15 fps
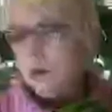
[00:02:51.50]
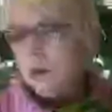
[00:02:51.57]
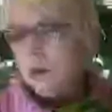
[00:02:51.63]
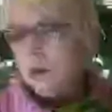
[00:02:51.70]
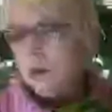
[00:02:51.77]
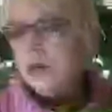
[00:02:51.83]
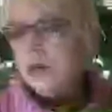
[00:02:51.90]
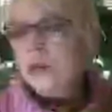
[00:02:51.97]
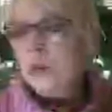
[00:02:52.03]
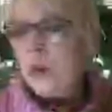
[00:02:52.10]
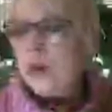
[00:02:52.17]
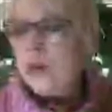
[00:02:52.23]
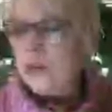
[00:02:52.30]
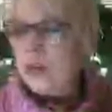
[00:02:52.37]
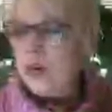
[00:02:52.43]
How is
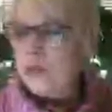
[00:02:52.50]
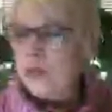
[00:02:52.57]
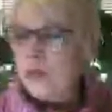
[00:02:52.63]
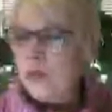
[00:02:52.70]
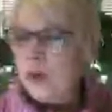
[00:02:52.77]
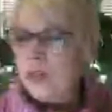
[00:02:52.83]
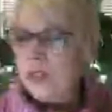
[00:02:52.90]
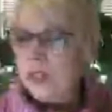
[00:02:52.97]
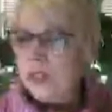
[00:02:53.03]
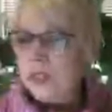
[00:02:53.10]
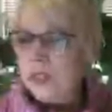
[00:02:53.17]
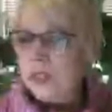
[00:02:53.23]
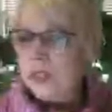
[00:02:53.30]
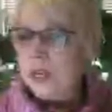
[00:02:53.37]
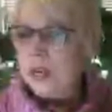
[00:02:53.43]
weather up in
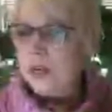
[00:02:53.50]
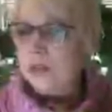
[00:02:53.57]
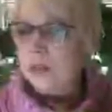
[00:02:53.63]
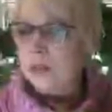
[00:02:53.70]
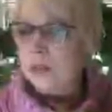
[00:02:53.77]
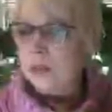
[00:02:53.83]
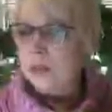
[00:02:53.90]
Washington State?